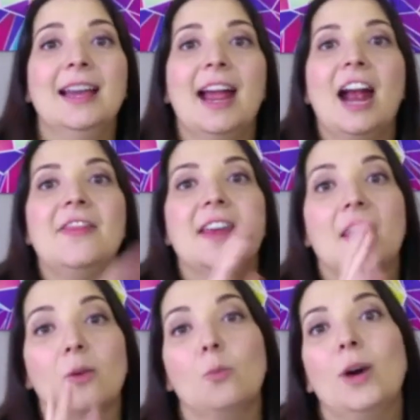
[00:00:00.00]
and then
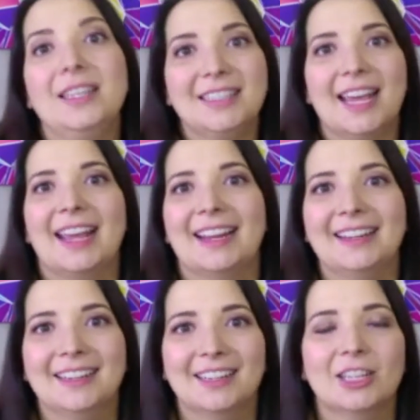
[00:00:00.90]
on one day
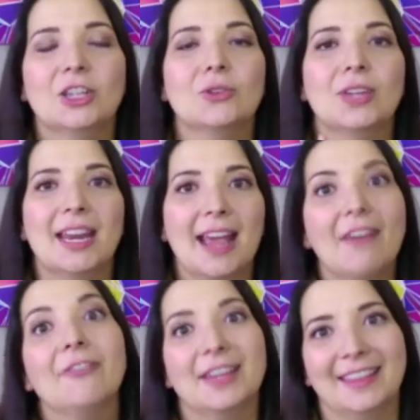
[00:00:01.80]
you get
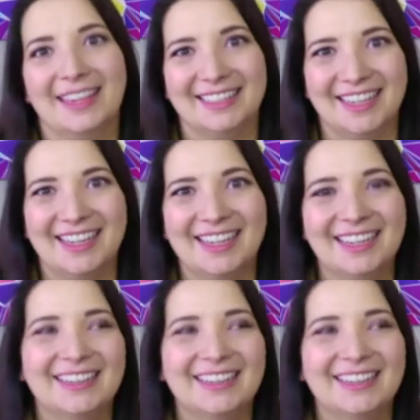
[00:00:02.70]
everything done.